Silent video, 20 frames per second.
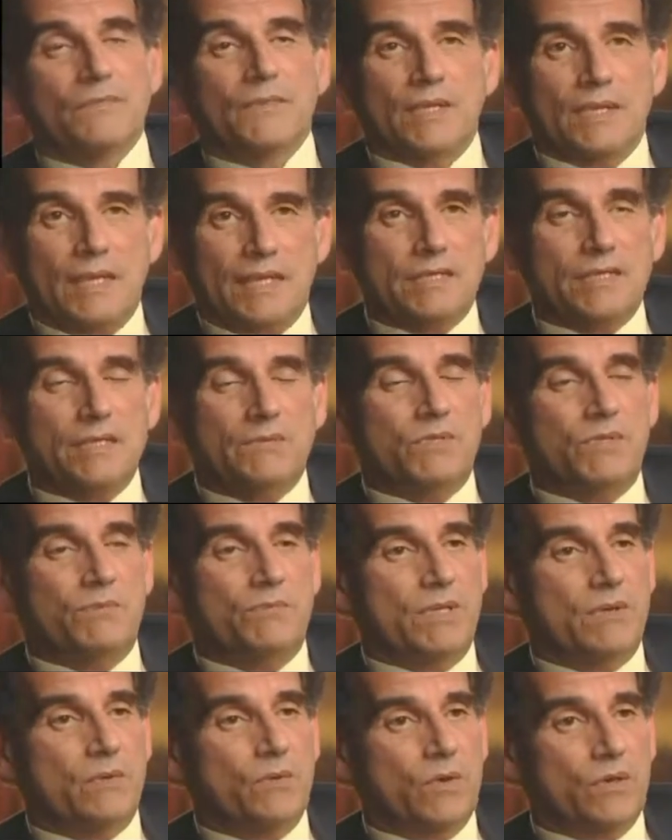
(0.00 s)
That seems to be at
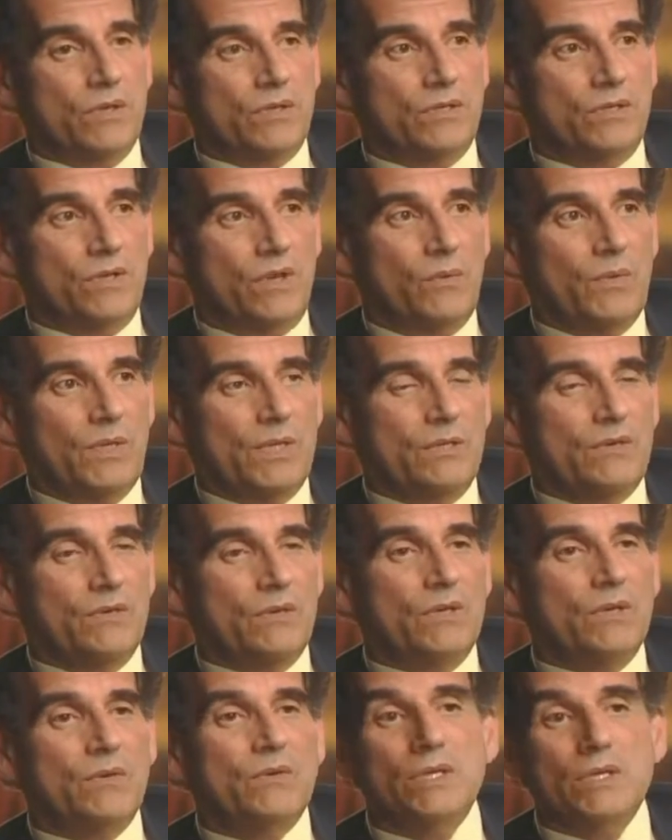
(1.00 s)
work in Darwinian
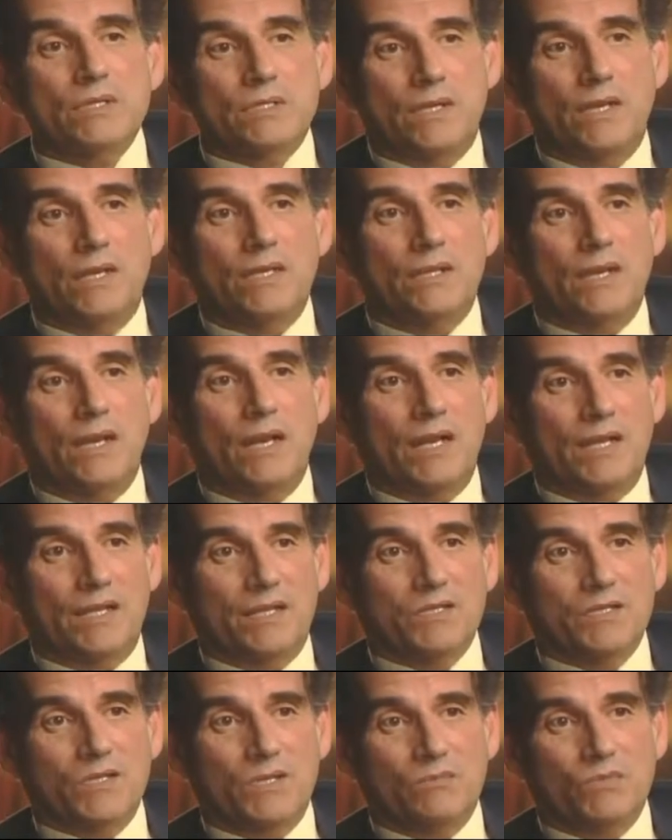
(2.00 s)
theory as an underlying
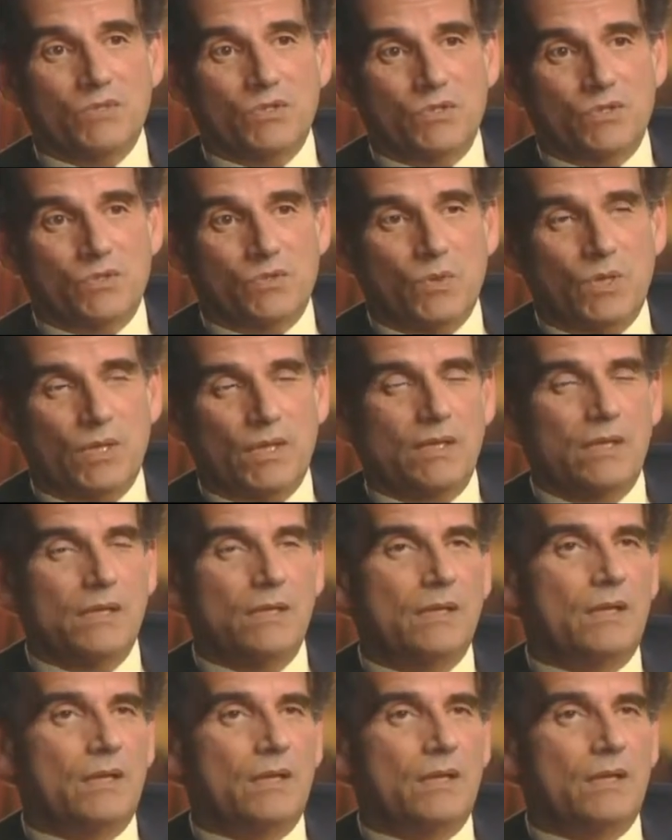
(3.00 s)
assumption as well.